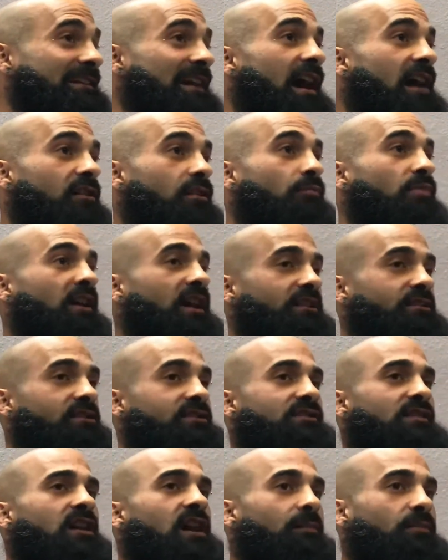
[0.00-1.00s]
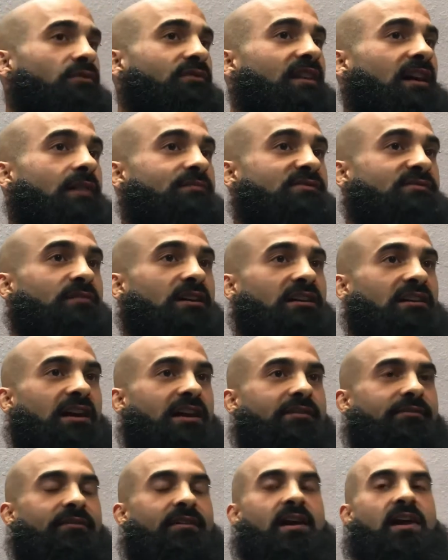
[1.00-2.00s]
chiropractors a couple times in my
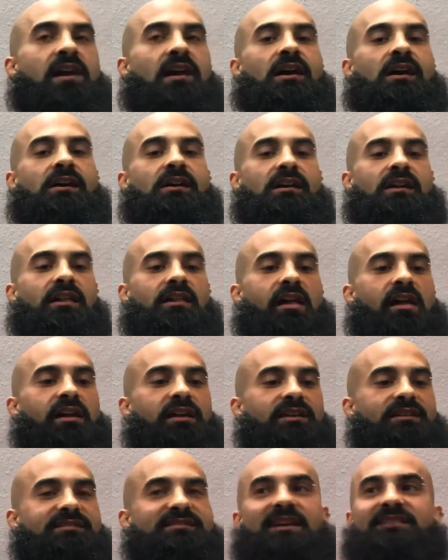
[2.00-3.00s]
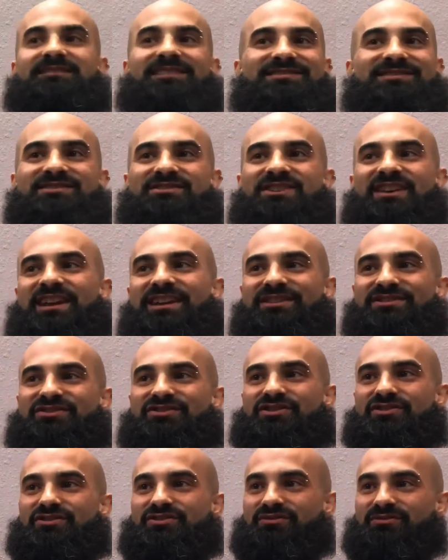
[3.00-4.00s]
life, is that doesn't change
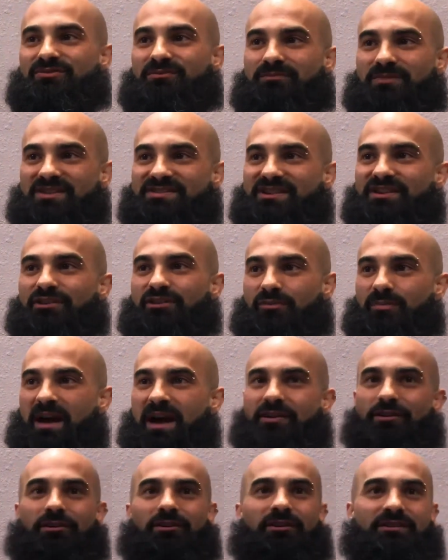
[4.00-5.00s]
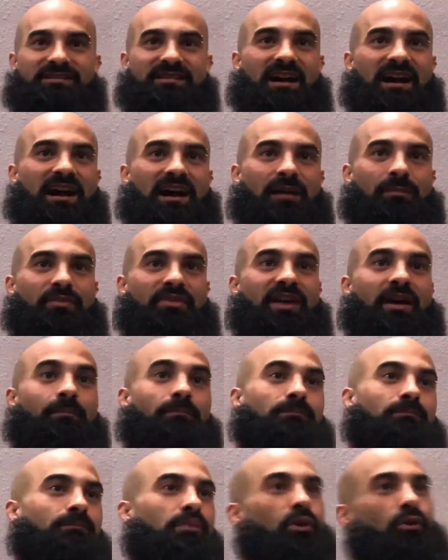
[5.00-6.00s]
the muscular pattern on top
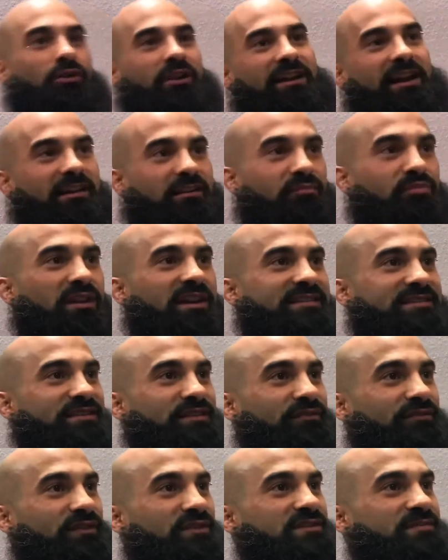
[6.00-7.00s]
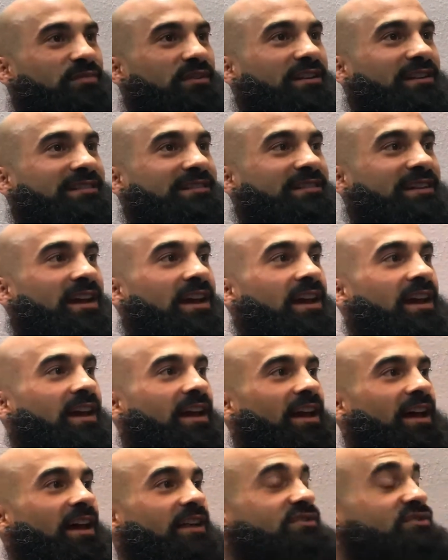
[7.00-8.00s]
that pulled it out of place in the first place.
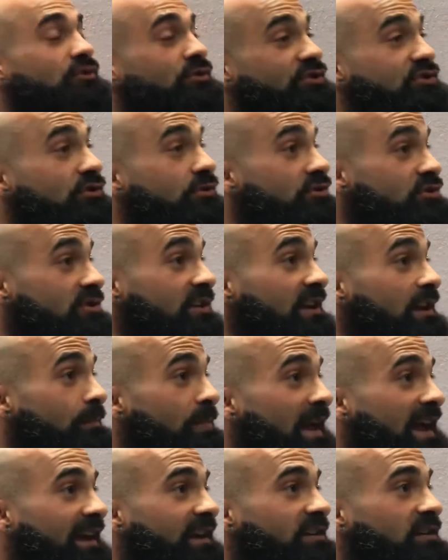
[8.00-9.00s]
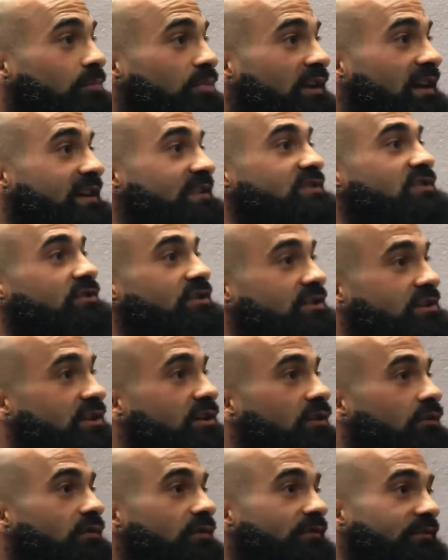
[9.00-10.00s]
And so as soon as you get it back into place, you need to
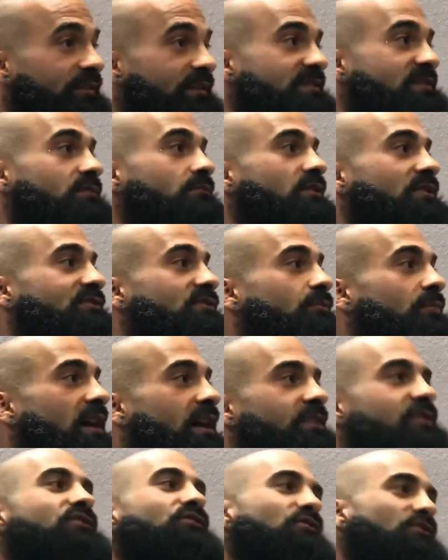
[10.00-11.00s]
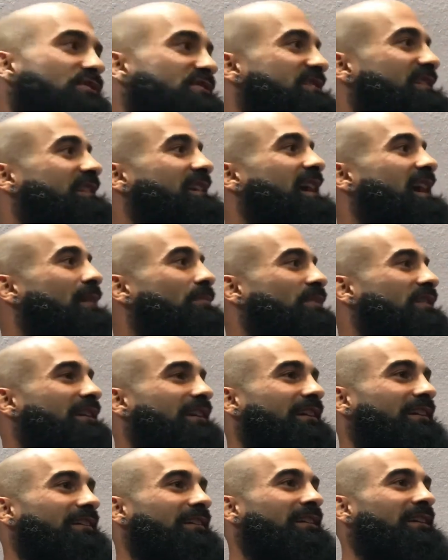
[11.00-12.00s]
go and fix the muscle pattern, or it's going to happen
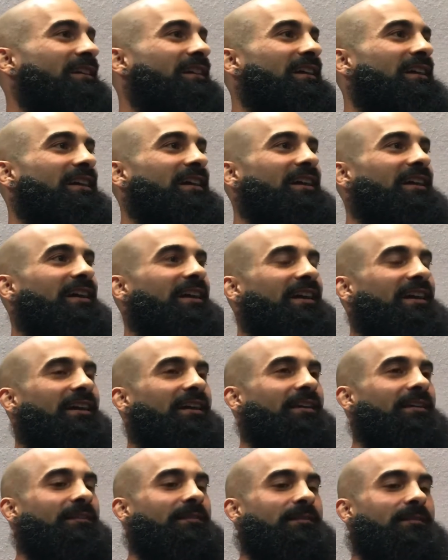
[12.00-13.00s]
again. And